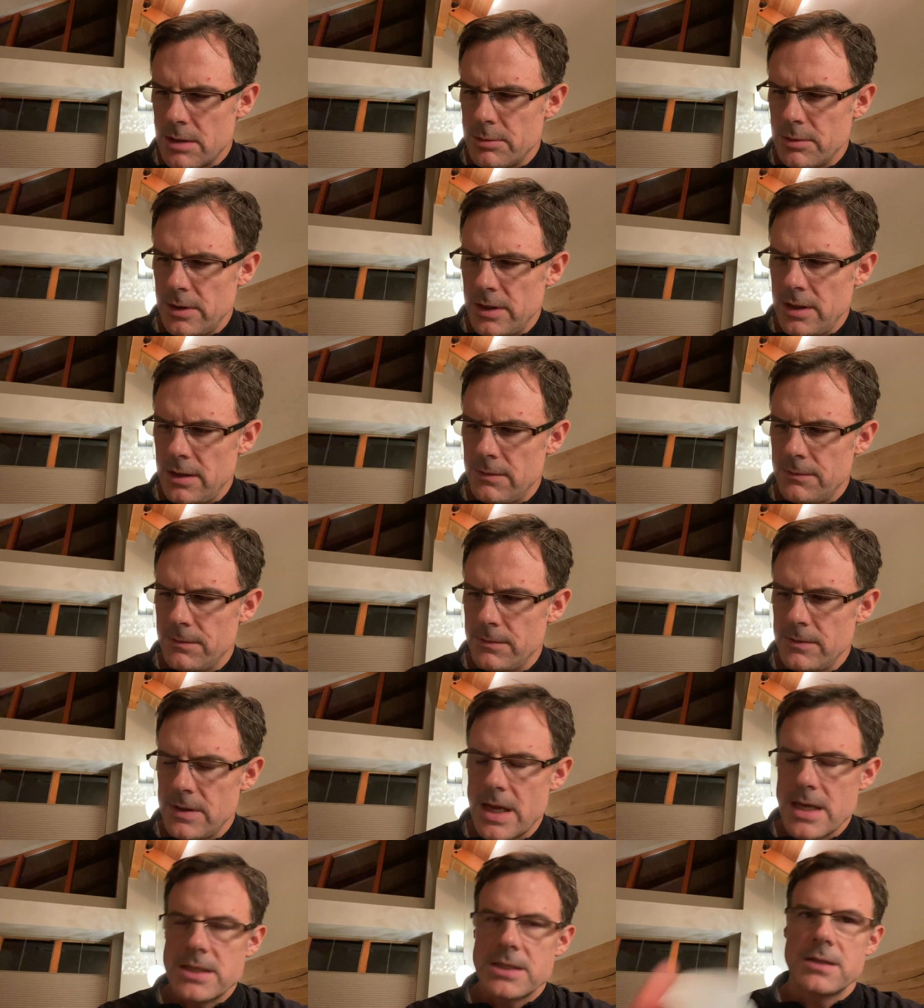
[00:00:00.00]
I believe.
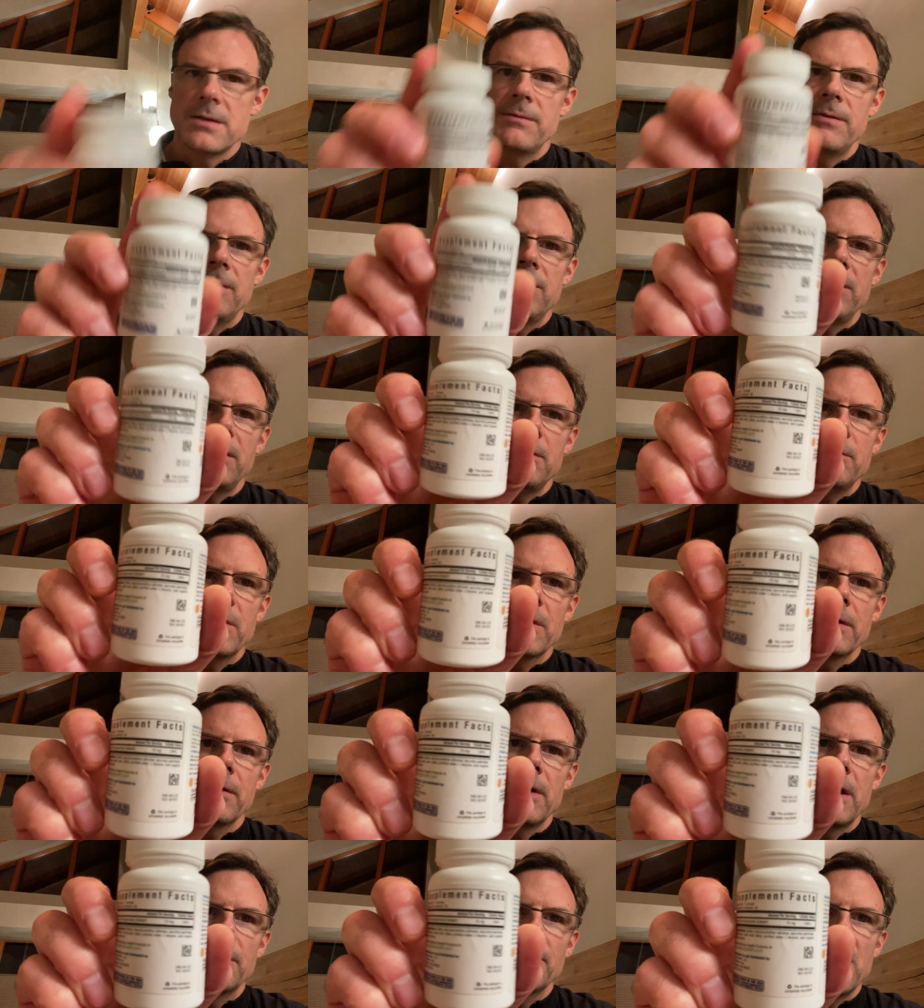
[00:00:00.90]
Yes, 15
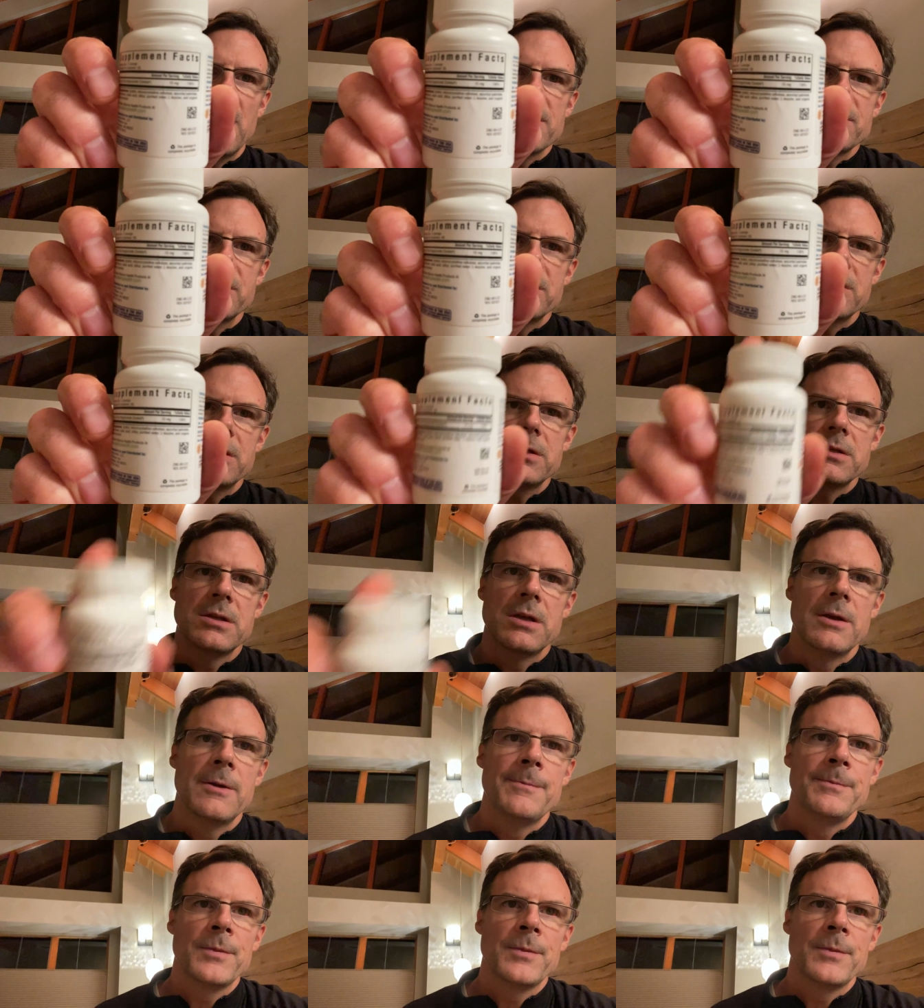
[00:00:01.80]
milligram lozenges.